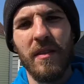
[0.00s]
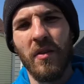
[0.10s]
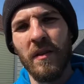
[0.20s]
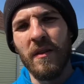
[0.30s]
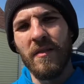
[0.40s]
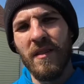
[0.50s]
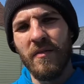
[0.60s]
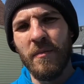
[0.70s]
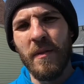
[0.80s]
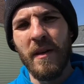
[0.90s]
only other thing
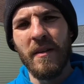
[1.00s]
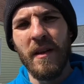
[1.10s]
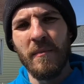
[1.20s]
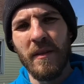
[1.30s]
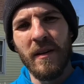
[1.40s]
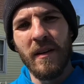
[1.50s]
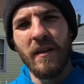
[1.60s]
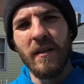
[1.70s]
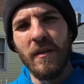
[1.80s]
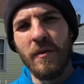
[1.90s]
from there that I'm gonna need
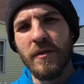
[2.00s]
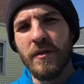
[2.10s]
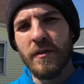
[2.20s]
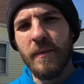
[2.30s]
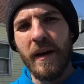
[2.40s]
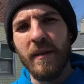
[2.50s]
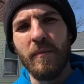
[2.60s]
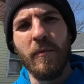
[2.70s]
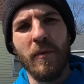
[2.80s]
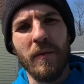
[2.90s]
to do is just pack it
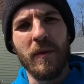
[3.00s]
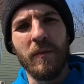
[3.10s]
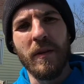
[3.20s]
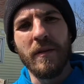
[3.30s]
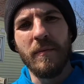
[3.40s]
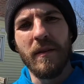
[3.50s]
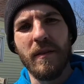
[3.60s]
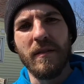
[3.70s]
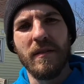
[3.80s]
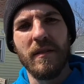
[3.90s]
more with grease
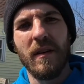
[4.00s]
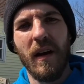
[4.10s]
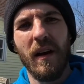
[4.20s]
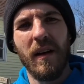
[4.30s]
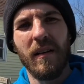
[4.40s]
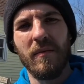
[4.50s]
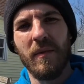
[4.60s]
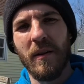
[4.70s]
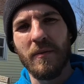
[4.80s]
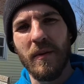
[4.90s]
because
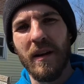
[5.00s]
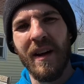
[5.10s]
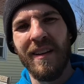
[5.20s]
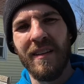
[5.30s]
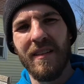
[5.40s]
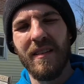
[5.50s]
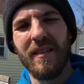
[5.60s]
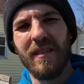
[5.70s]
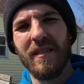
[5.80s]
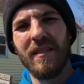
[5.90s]
when I was working on it,
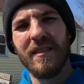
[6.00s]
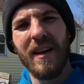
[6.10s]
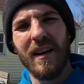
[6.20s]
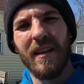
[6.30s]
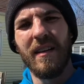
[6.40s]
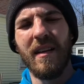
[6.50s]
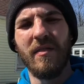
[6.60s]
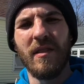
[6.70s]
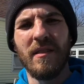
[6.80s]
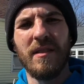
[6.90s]
the socket and
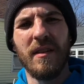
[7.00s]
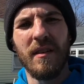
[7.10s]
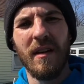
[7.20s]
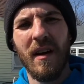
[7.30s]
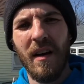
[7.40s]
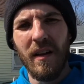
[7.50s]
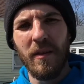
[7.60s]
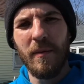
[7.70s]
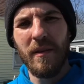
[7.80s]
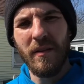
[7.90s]
everything took a
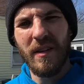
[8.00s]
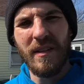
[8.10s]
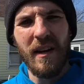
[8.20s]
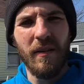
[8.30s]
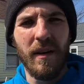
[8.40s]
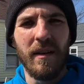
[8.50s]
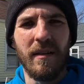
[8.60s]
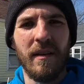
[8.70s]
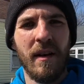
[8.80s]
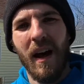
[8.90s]
little bit of the grease out,
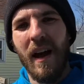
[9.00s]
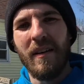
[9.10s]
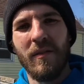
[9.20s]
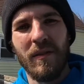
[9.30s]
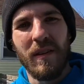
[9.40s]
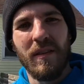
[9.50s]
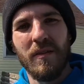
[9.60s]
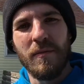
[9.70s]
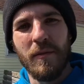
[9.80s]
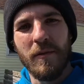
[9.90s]
and I don't think
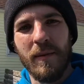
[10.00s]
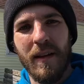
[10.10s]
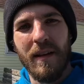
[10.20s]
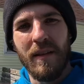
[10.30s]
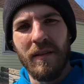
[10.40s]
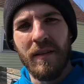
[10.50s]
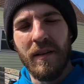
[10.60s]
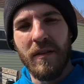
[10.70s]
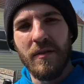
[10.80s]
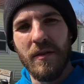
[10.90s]
there's supposed to be that little in
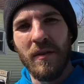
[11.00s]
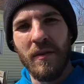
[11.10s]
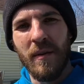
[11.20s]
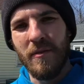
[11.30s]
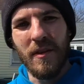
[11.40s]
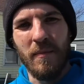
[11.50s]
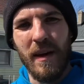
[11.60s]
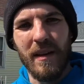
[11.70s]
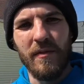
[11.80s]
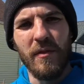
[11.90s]
there. So I'm just gonna
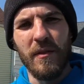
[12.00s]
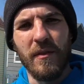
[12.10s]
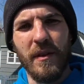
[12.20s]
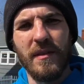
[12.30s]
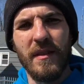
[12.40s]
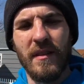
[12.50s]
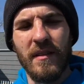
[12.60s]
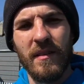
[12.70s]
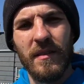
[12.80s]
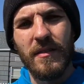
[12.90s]
pack it full of grease and
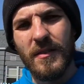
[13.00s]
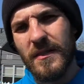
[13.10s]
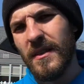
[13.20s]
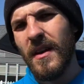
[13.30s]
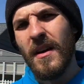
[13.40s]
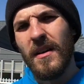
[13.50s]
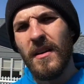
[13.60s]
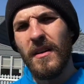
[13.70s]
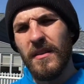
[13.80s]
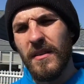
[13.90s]
just
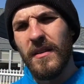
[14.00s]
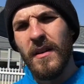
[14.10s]
call it good.